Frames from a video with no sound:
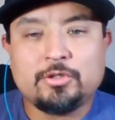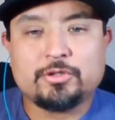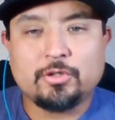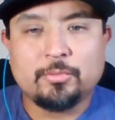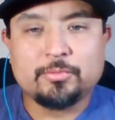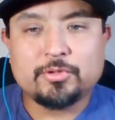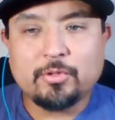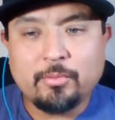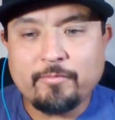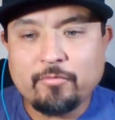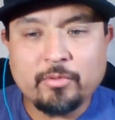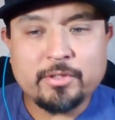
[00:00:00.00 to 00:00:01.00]
Shalom,
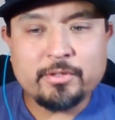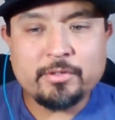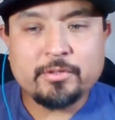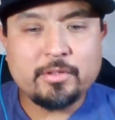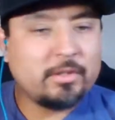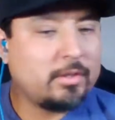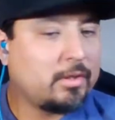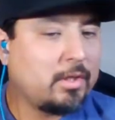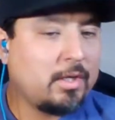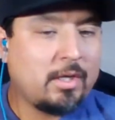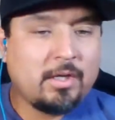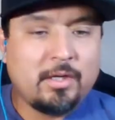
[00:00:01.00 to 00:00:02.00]
shalom, everyone.
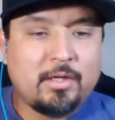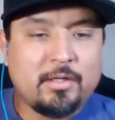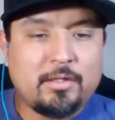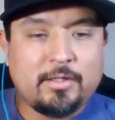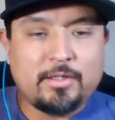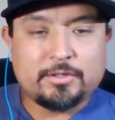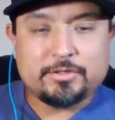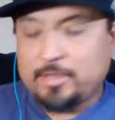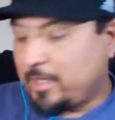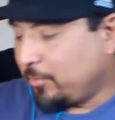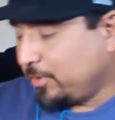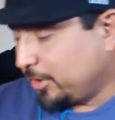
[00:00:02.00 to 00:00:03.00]

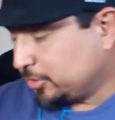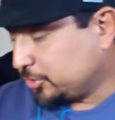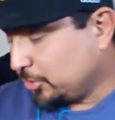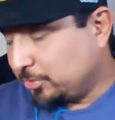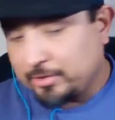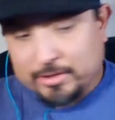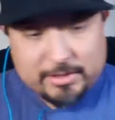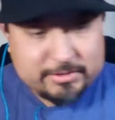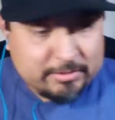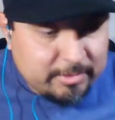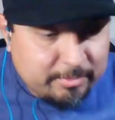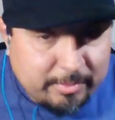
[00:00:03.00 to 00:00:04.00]
Today I wanted to show you guys
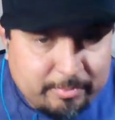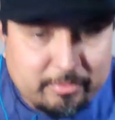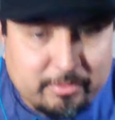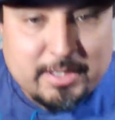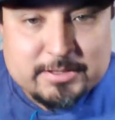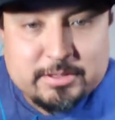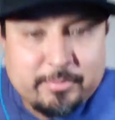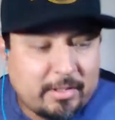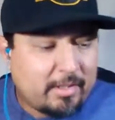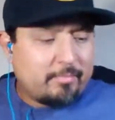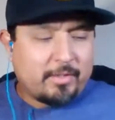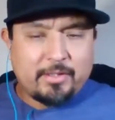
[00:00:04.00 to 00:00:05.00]
something. People were asking
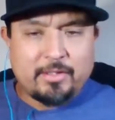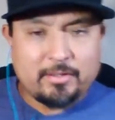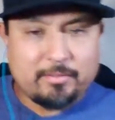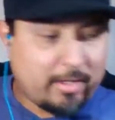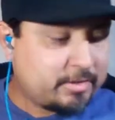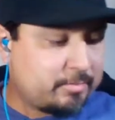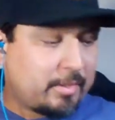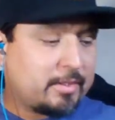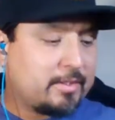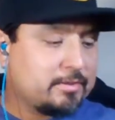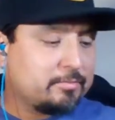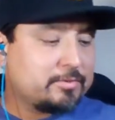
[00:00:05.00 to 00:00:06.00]
me. Actually, my
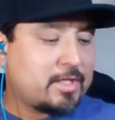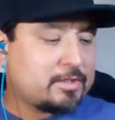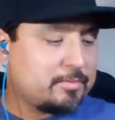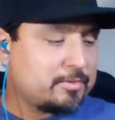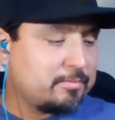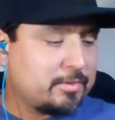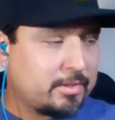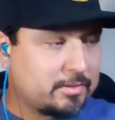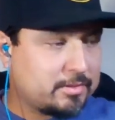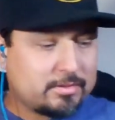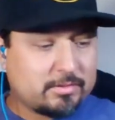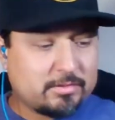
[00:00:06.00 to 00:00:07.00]
cousin was asking me some
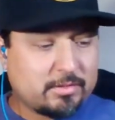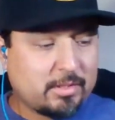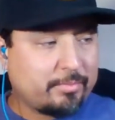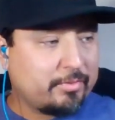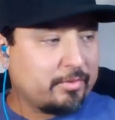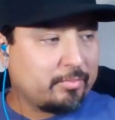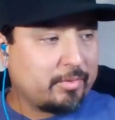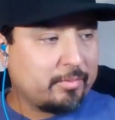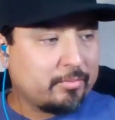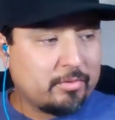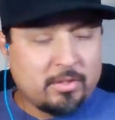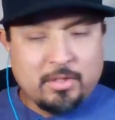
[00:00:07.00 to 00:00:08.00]
things, and a couple other
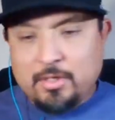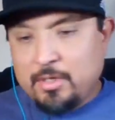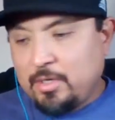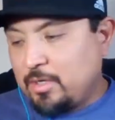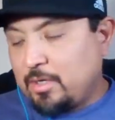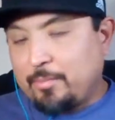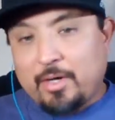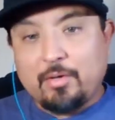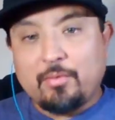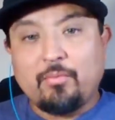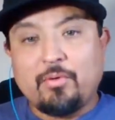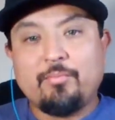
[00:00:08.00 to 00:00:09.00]
people
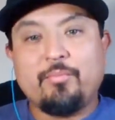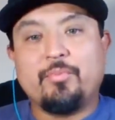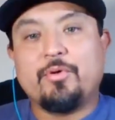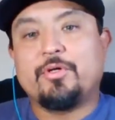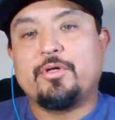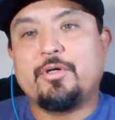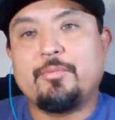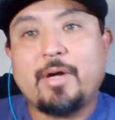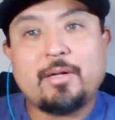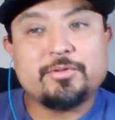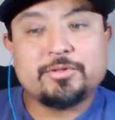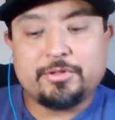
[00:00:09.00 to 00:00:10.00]
about what
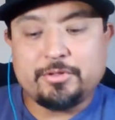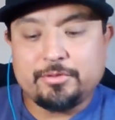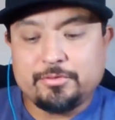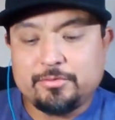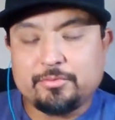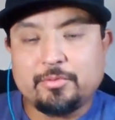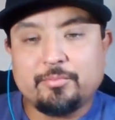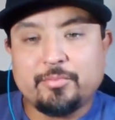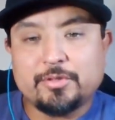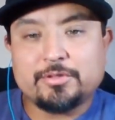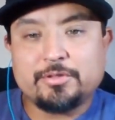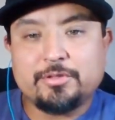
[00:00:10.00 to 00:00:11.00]
Bibles to use, what
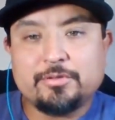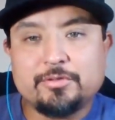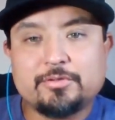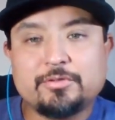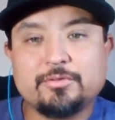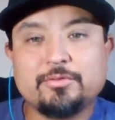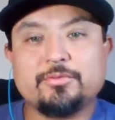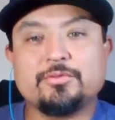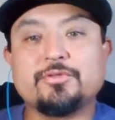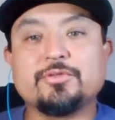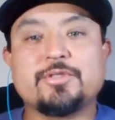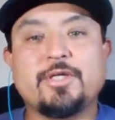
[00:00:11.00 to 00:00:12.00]
books to use
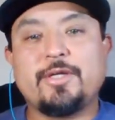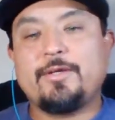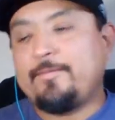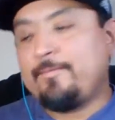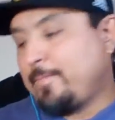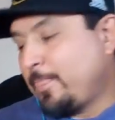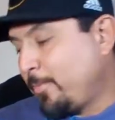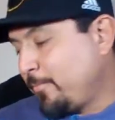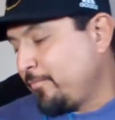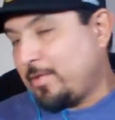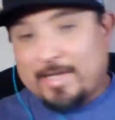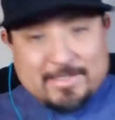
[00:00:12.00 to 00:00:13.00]
to study.
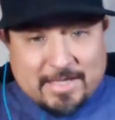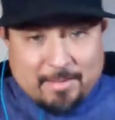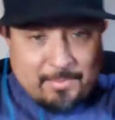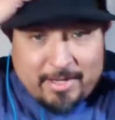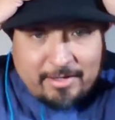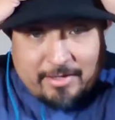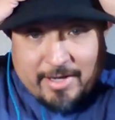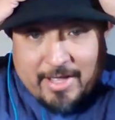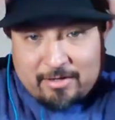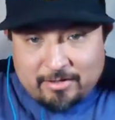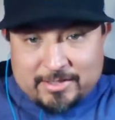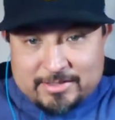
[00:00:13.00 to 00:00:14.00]
Yes, I have my Laker
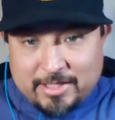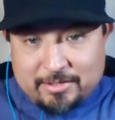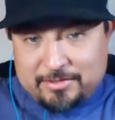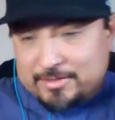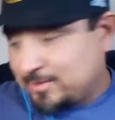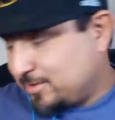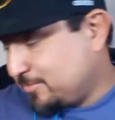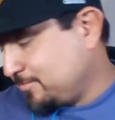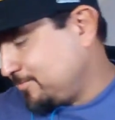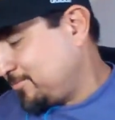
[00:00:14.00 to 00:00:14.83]
hat on. It's Laker season.